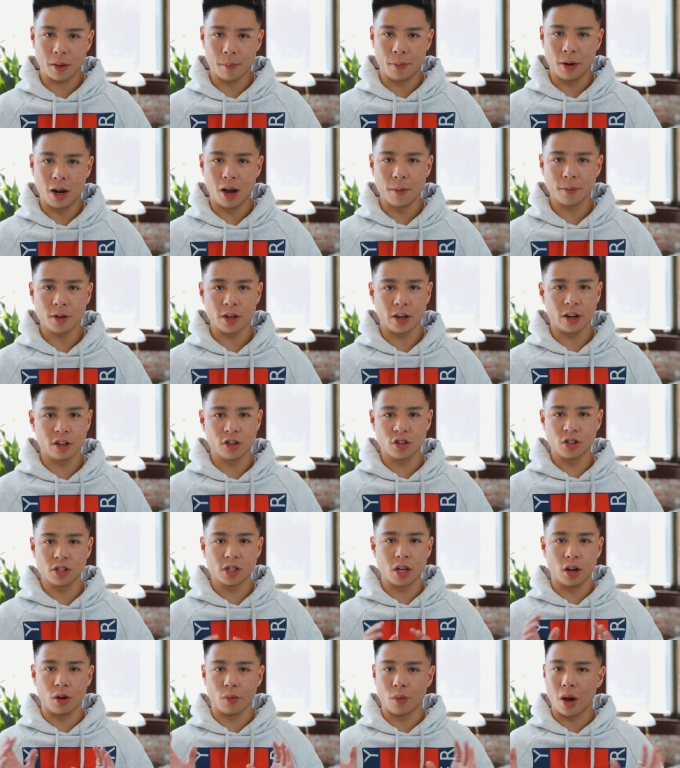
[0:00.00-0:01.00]
But now I'm kind of
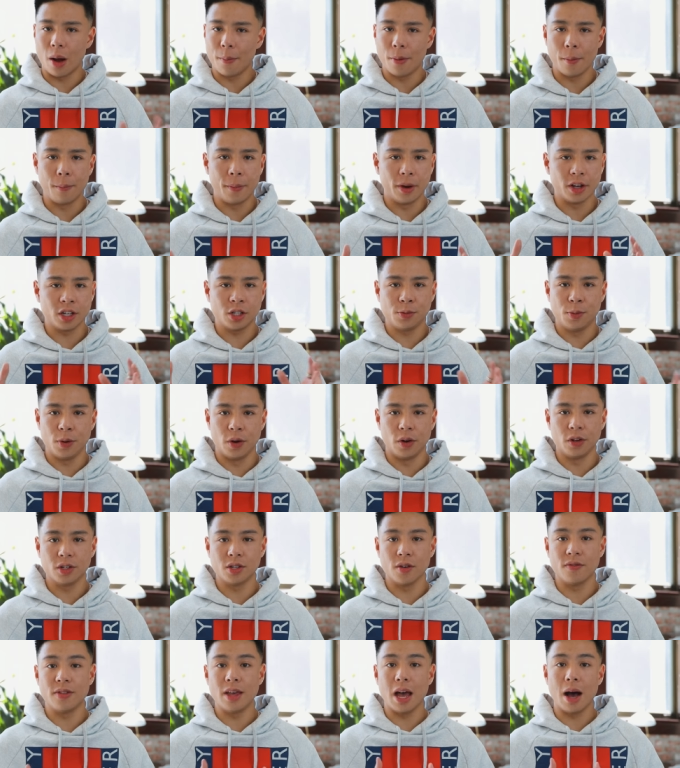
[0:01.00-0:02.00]
just going to wrap up my
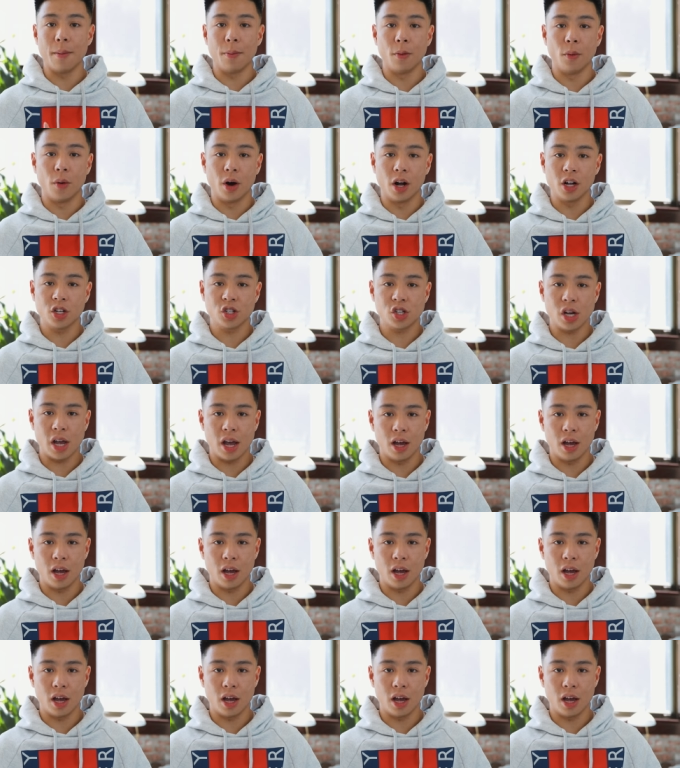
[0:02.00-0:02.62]
experience of the Apple Watch